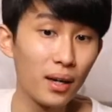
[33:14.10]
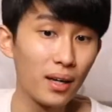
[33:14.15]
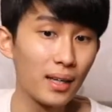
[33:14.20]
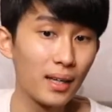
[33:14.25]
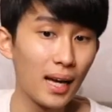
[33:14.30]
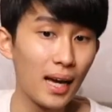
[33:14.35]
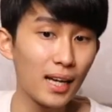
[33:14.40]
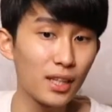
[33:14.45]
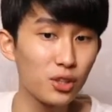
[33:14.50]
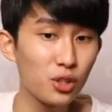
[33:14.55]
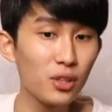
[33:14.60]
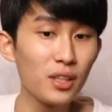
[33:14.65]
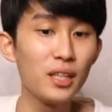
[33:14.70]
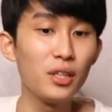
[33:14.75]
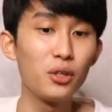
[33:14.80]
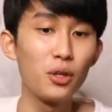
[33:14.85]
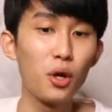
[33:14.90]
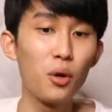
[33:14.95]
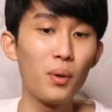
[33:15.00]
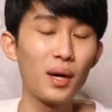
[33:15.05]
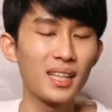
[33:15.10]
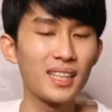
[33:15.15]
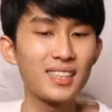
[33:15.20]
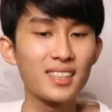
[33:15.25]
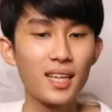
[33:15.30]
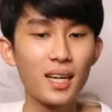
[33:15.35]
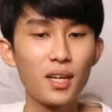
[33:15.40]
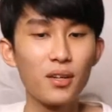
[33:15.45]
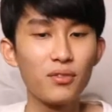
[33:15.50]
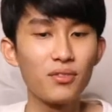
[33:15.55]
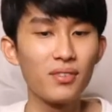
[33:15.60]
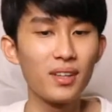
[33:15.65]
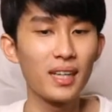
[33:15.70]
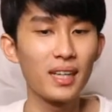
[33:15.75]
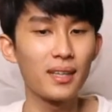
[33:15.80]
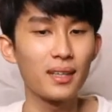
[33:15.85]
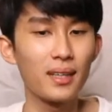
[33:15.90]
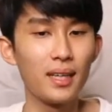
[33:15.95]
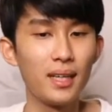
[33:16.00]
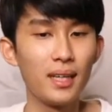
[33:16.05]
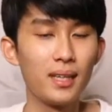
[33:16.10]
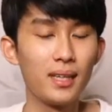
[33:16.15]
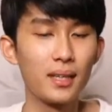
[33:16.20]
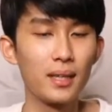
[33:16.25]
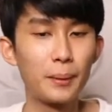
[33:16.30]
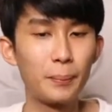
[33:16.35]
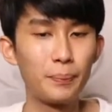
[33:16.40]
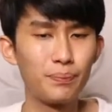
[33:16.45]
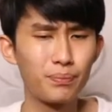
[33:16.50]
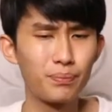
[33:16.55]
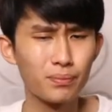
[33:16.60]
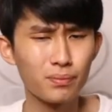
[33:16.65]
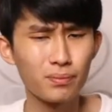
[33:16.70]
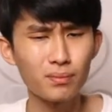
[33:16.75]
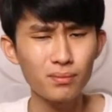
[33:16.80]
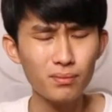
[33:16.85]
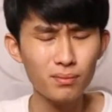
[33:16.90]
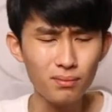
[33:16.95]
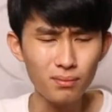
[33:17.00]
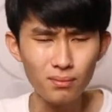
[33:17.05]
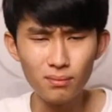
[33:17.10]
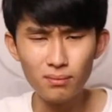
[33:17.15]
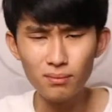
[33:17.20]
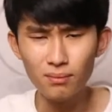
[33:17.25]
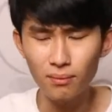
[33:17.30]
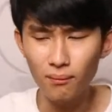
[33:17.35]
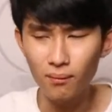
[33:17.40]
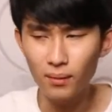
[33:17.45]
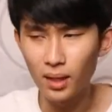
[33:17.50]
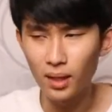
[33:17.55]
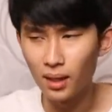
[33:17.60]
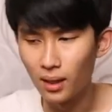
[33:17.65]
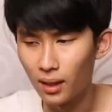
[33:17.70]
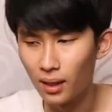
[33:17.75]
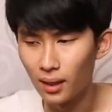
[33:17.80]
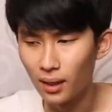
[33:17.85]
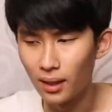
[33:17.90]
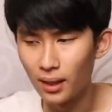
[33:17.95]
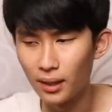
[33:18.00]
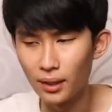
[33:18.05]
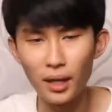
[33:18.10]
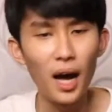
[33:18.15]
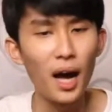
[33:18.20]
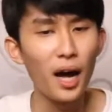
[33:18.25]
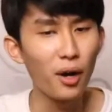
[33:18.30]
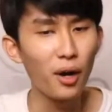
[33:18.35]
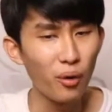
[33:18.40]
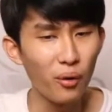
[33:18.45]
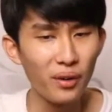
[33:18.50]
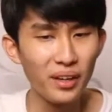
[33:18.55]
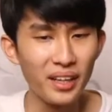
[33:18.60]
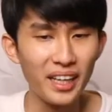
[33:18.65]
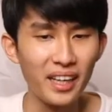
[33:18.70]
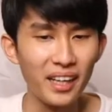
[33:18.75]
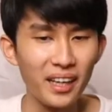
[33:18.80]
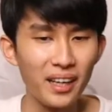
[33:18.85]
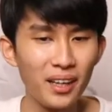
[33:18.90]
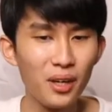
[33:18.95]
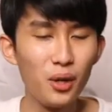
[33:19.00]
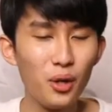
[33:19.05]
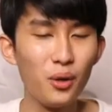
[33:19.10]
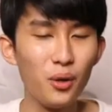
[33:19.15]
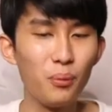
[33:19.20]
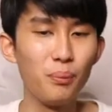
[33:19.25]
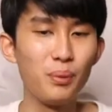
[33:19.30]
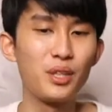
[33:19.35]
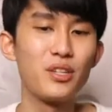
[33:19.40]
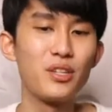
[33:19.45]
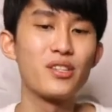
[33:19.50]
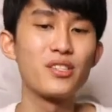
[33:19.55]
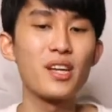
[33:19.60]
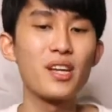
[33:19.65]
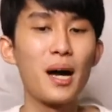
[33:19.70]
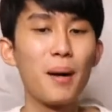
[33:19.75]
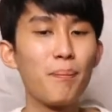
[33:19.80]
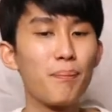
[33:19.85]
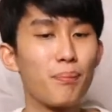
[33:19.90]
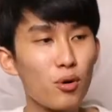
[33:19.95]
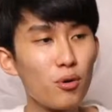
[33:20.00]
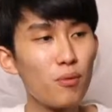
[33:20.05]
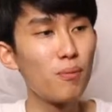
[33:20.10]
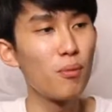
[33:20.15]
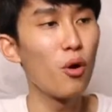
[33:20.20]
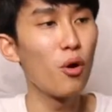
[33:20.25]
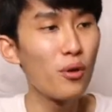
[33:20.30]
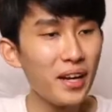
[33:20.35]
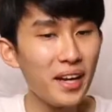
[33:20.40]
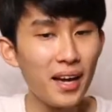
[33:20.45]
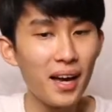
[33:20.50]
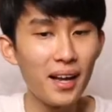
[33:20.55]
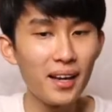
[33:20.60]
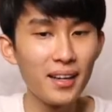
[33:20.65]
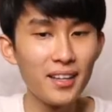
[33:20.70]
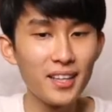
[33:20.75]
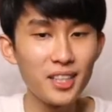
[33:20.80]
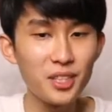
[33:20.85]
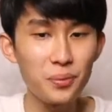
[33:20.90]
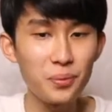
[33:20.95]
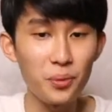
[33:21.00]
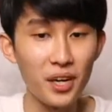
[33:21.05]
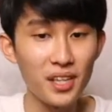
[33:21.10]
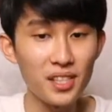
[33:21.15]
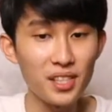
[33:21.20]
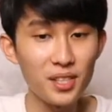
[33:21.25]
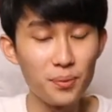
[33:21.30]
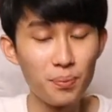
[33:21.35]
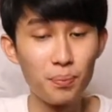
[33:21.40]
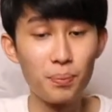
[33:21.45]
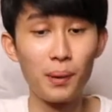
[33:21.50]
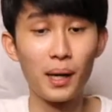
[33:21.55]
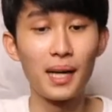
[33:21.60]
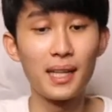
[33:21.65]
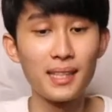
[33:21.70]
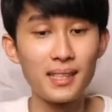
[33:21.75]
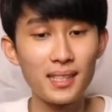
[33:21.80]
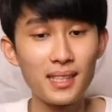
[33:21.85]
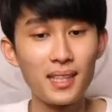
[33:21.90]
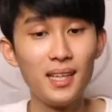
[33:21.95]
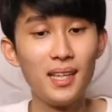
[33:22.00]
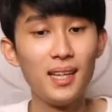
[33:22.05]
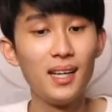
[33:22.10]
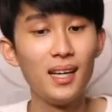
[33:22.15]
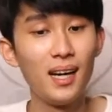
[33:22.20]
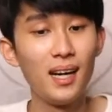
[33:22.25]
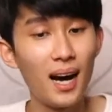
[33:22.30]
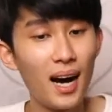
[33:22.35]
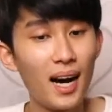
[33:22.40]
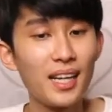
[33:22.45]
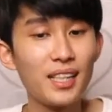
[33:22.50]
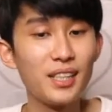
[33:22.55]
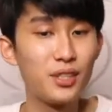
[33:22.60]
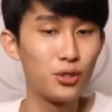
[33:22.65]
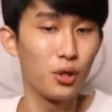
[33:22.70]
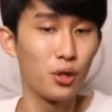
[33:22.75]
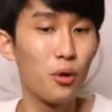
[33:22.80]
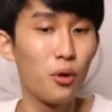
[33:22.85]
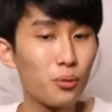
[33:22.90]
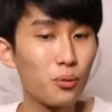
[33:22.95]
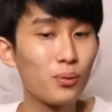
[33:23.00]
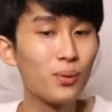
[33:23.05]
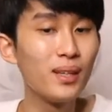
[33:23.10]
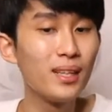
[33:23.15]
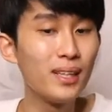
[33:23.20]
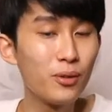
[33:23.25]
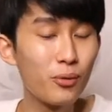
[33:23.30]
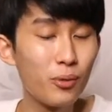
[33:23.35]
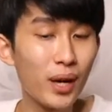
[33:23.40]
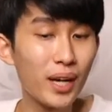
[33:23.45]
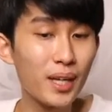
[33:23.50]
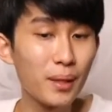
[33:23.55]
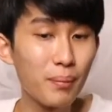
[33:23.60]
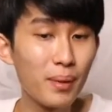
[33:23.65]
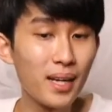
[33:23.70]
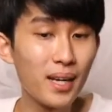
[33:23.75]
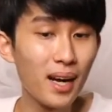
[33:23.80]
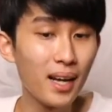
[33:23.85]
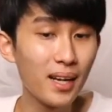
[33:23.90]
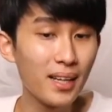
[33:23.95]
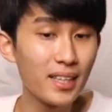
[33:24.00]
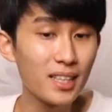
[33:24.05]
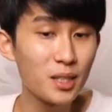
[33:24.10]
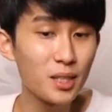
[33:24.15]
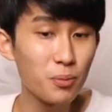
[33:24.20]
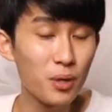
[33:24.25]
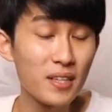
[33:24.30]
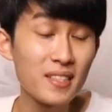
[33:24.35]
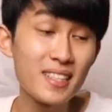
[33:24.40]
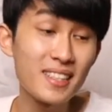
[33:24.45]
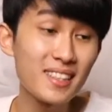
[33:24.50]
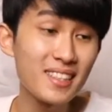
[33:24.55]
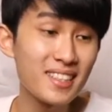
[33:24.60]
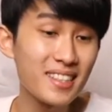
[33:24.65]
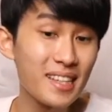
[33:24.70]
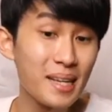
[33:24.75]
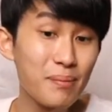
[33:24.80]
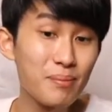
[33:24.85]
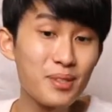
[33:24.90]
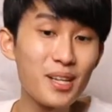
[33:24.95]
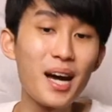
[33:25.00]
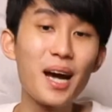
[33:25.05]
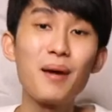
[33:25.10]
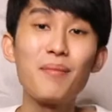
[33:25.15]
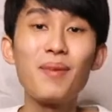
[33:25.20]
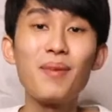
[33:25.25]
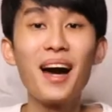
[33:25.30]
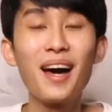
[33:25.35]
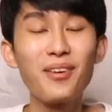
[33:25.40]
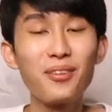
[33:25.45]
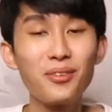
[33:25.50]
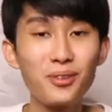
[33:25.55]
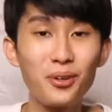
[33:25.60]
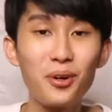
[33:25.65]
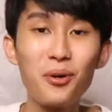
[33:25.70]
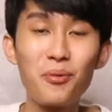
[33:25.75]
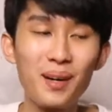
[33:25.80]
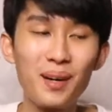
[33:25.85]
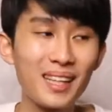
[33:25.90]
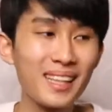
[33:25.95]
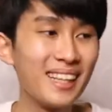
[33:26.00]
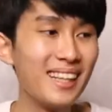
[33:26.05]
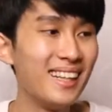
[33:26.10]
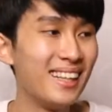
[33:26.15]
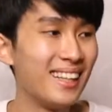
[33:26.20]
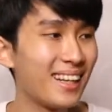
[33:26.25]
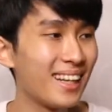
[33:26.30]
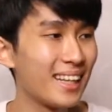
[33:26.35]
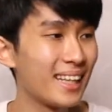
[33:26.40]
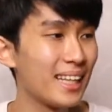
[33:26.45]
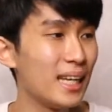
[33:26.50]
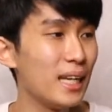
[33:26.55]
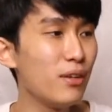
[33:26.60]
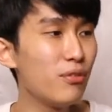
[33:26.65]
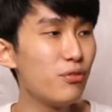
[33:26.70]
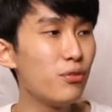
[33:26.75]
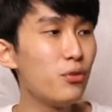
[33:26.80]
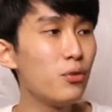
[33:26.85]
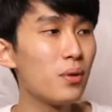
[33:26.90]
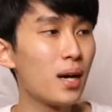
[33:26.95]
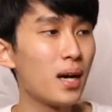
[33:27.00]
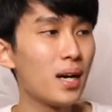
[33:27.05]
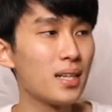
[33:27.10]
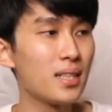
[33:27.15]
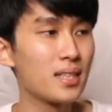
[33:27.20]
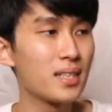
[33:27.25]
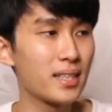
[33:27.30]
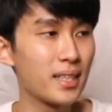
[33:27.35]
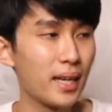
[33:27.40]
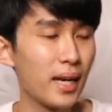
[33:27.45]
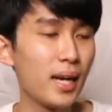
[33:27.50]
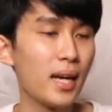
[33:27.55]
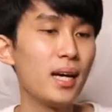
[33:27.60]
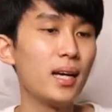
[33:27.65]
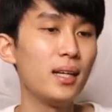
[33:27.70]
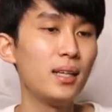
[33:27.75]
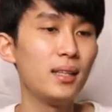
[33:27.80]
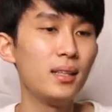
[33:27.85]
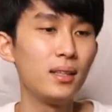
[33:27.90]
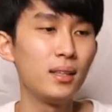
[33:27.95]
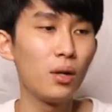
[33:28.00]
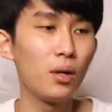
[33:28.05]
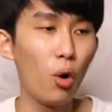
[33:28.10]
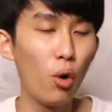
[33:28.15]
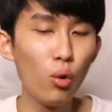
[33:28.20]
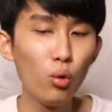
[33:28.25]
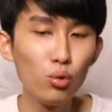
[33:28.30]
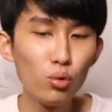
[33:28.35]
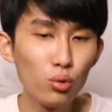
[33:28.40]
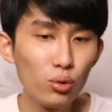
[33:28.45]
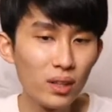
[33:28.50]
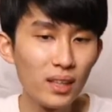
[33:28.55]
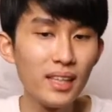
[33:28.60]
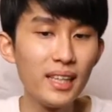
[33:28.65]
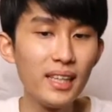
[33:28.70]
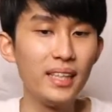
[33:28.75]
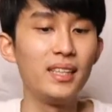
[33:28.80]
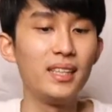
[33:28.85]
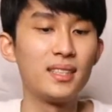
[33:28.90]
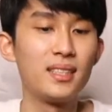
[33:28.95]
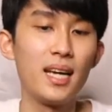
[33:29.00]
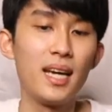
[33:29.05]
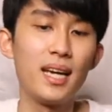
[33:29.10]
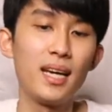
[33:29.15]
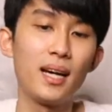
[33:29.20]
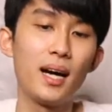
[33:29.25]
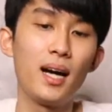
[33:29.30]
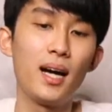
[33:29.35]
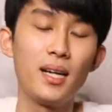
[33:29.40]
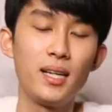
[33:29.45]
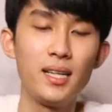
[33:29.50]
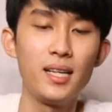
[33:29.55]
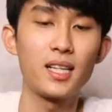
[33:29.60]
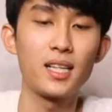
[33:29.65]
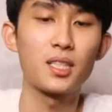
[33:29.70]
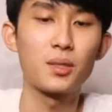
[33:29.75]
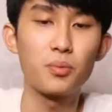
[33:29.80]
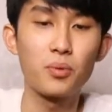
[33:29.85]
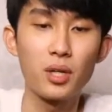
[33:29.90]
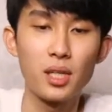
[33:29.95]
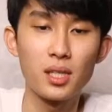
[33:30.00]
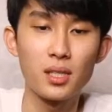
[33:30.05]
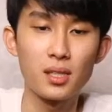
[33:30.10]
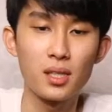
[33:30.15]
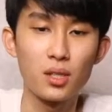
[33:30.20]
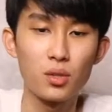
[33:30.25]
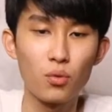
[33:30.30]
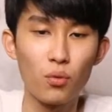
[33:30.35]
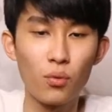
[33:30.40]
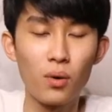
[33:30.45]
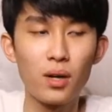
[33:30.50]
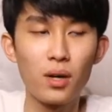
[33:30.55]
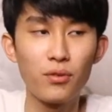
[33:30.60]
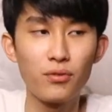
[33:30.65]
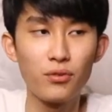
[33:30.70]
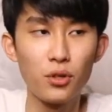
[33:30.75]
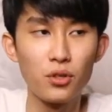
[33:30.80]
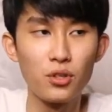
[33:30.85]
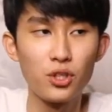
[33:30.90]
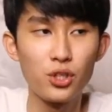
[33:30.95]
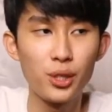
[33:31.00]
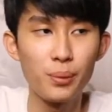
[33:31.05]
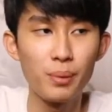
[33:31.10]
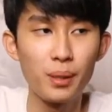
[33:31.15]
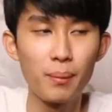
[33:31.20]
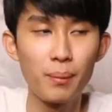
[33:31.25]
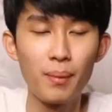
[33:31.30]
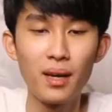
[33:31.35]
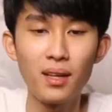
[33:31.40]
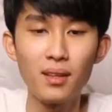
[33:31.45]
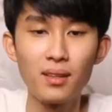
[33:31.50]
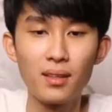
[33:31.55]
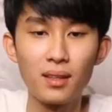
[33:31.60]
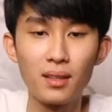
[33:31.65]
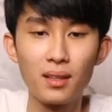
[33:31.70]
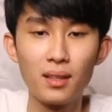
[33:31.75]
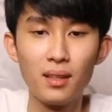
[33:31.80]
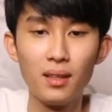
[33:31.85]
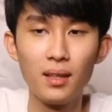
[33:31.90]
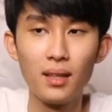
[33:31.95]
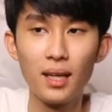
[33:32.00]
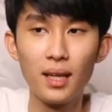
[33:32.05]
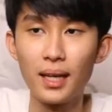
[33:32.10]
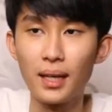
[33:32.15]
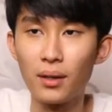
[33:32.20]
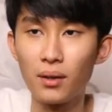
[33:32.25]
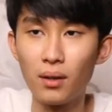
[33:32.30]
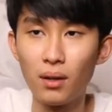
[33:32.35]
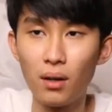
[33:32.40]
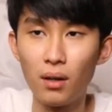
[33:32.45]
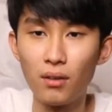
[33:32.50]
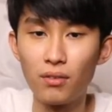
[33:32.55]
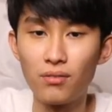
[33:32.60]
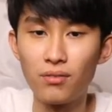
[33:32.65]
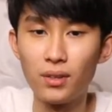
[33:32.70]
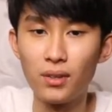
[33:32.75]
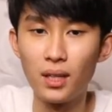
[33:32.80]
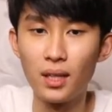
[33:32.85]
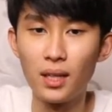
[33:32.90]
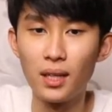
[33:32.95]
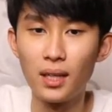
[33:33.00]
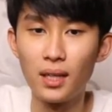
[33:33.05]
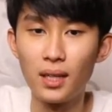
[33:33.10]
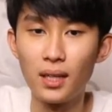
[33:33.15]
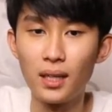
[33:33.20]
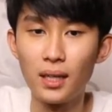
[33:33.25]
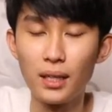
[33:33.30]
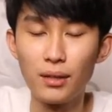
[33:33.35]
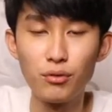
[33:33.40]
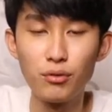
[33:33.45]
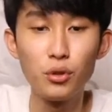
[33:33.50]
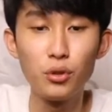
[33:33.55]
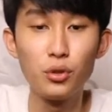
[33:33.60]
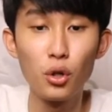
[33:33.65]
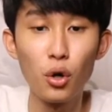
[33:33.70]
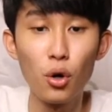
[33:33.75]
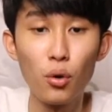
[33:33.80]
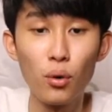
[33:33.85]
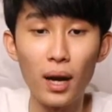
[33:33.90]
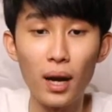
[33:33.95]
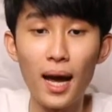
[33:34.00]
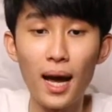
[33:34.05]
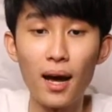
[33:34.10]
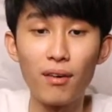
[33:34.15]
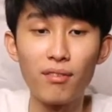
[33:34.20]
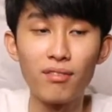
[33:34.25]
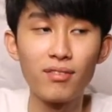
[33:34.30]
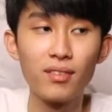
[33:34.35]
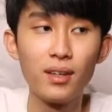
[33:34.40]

actually, you know what? It's kind of like an irony, because I'm promoting AliExpress, but I don't really recommend AliExpress at the same time. I don't know, but like, if you guys can only take AliExpress as one of your shipping method, like if you don't have